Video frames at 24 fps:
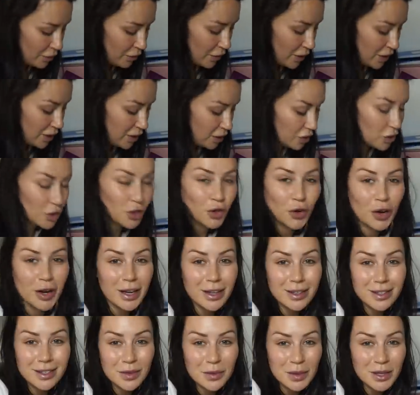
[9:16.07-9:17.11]
of vegan
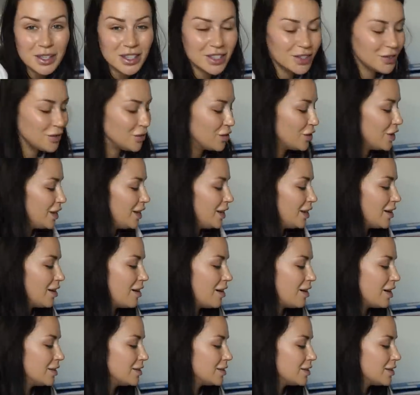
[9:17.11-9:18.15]
treats, which is really
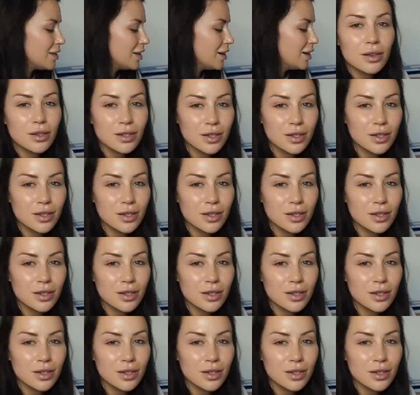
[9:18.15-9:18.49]
kind.